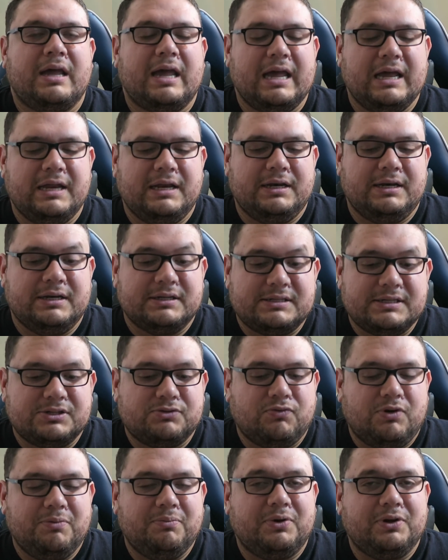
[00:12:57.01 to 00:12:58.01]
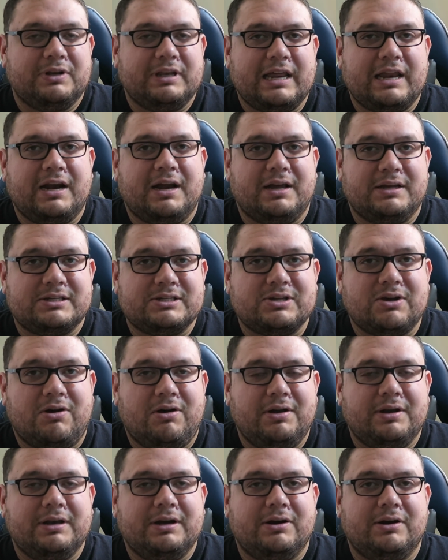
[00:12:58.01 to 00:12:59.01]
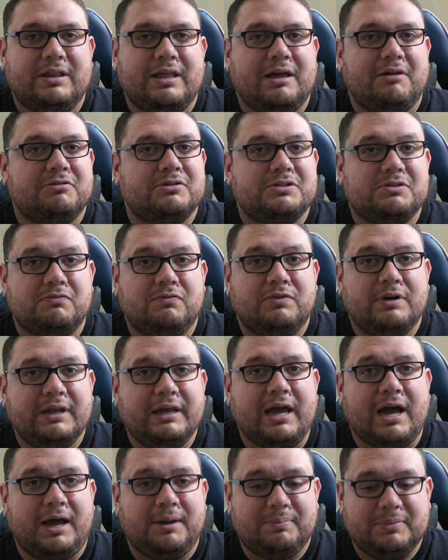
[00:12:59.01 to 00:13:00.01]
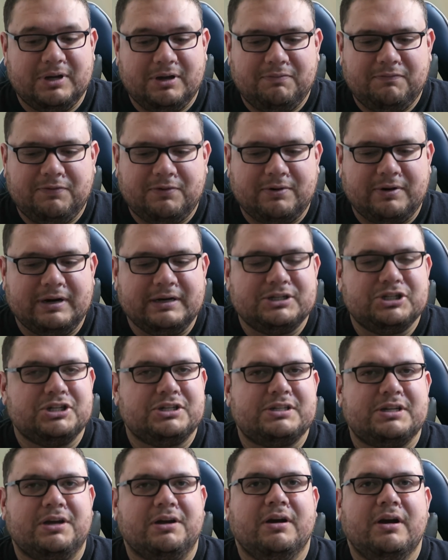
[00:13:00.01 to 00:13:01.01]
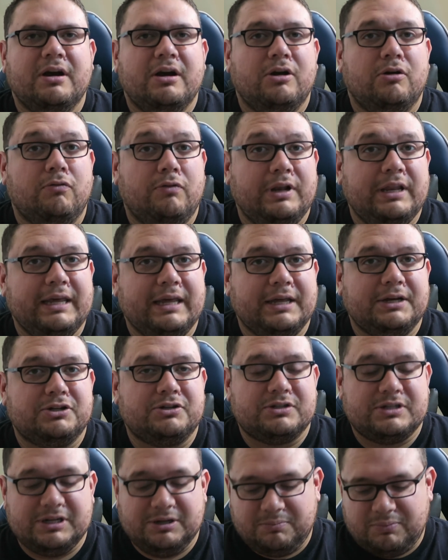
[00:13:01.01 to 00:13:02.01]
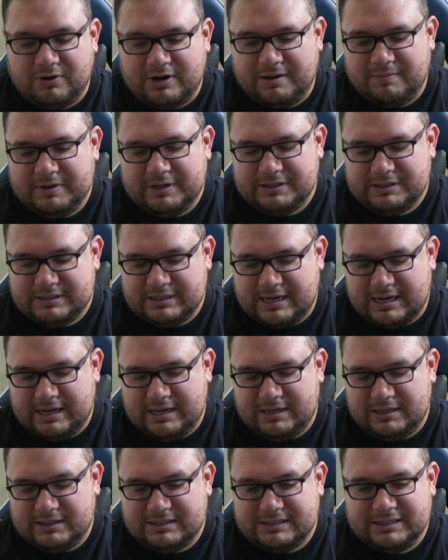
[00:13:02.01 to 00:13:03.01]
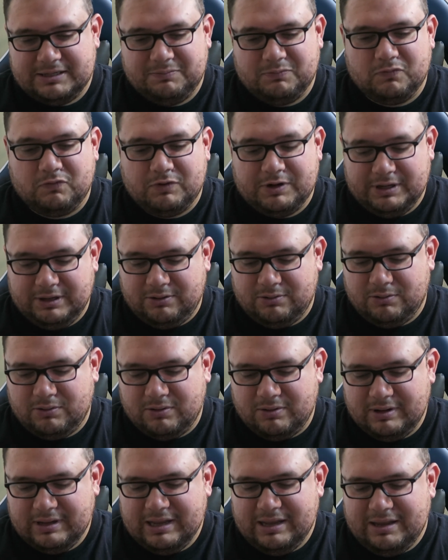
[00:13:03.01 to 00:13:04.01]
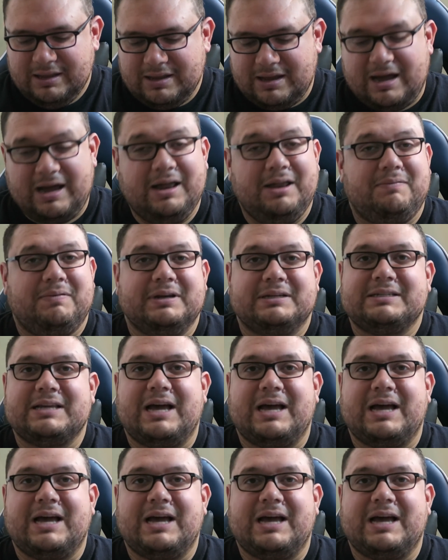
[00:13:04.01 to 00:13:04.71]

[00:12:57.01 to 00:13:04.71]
And this is one book that I saw in there that I was really hyped up for. It's just a really interesting premise and it seemed really cool. Uh, the